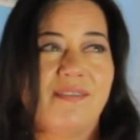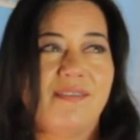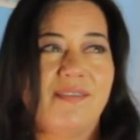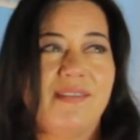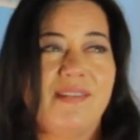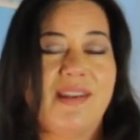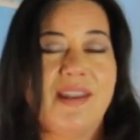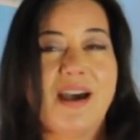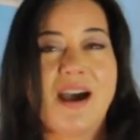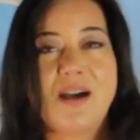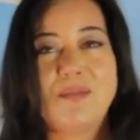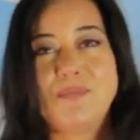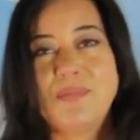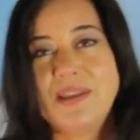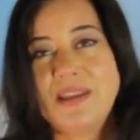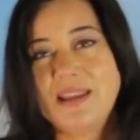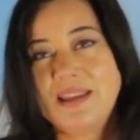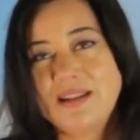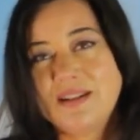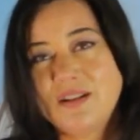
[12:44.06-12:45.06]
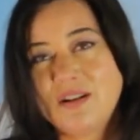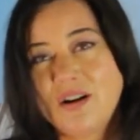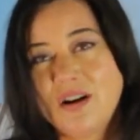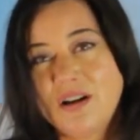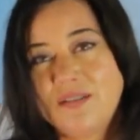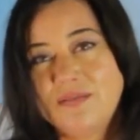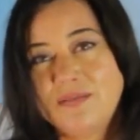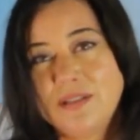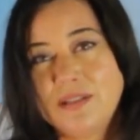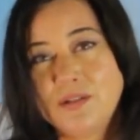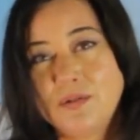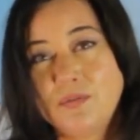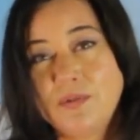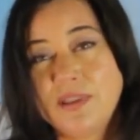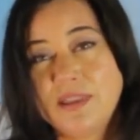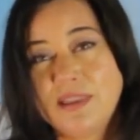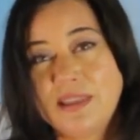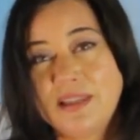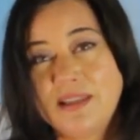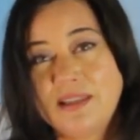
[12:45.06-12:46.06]
not being in conflict
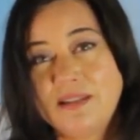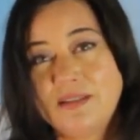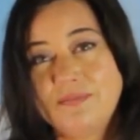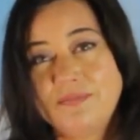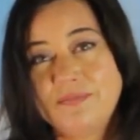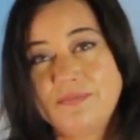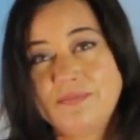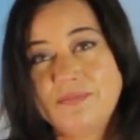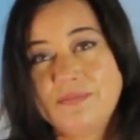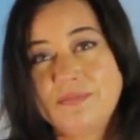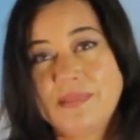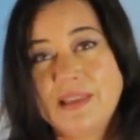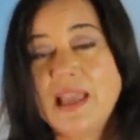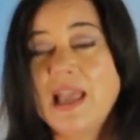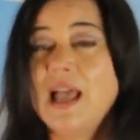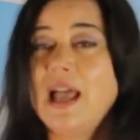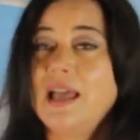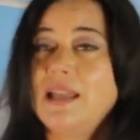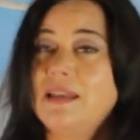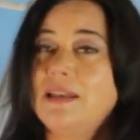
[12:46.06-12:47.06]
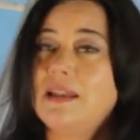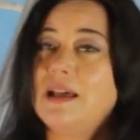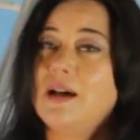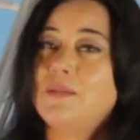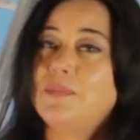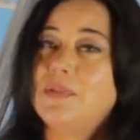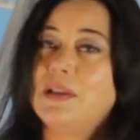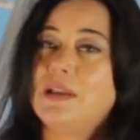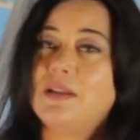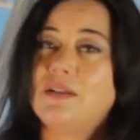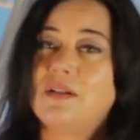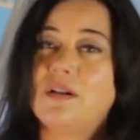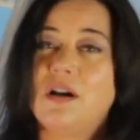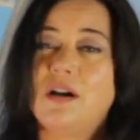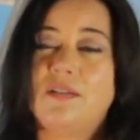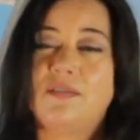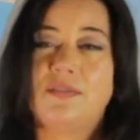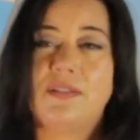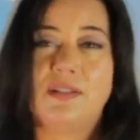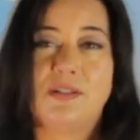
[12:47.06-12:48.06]
with it, and not being in
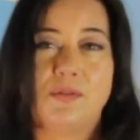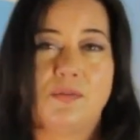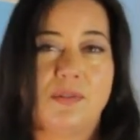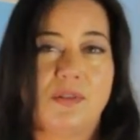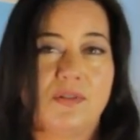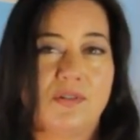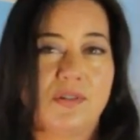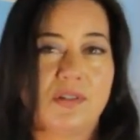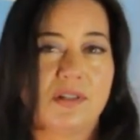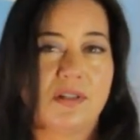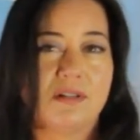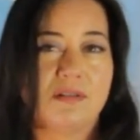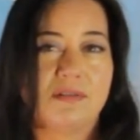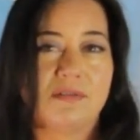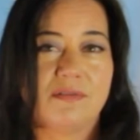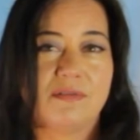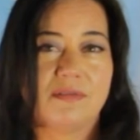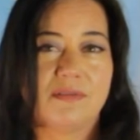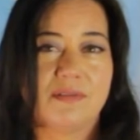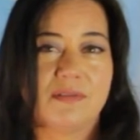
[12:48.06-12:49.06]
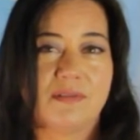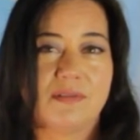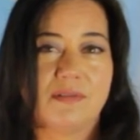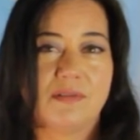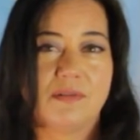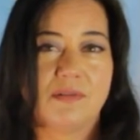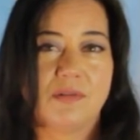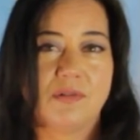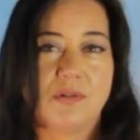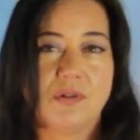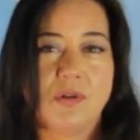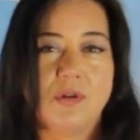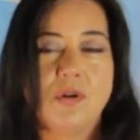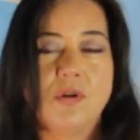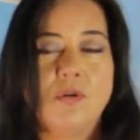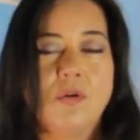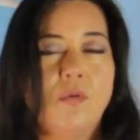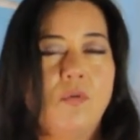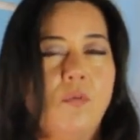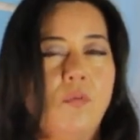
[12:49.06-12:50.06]
conflict with yourself.
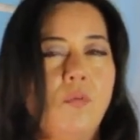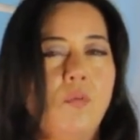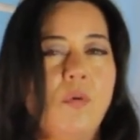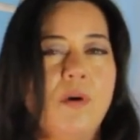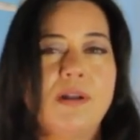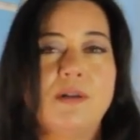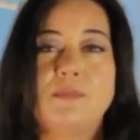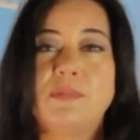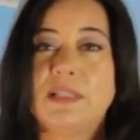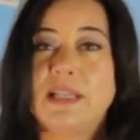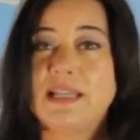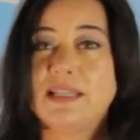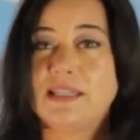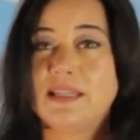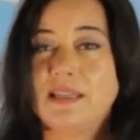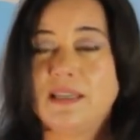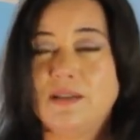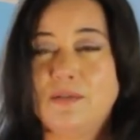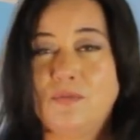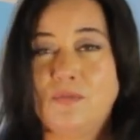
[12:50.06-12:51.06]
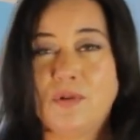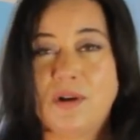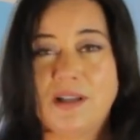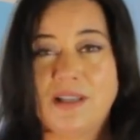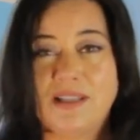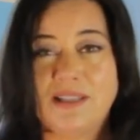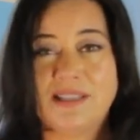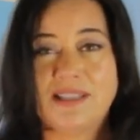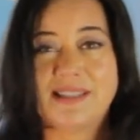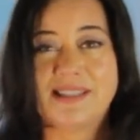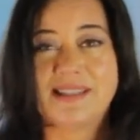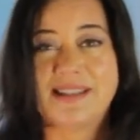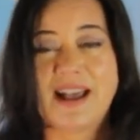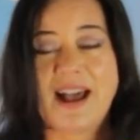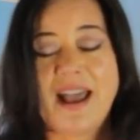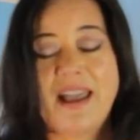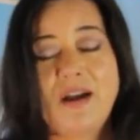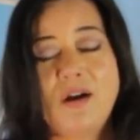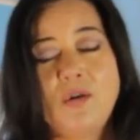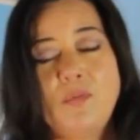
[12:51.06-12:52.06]
What a blessing it was.
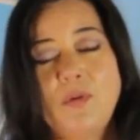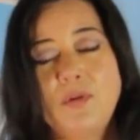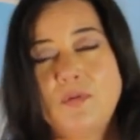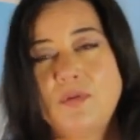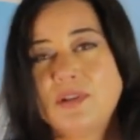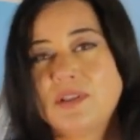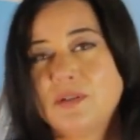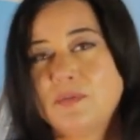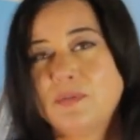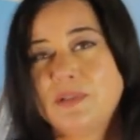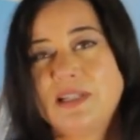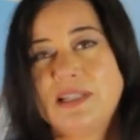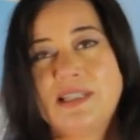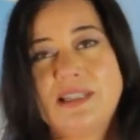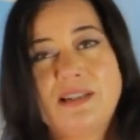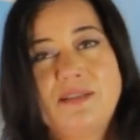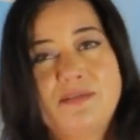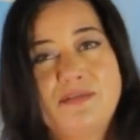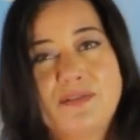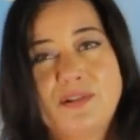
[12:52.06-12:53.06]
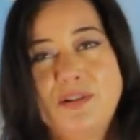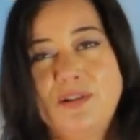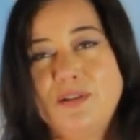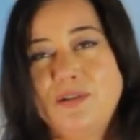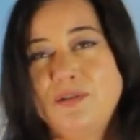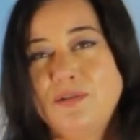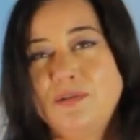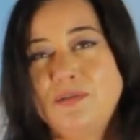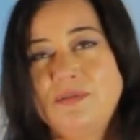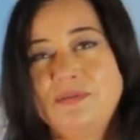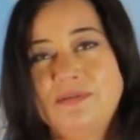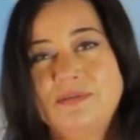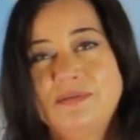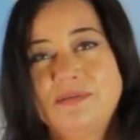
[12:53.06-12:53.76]
I hope it was a blessing for you.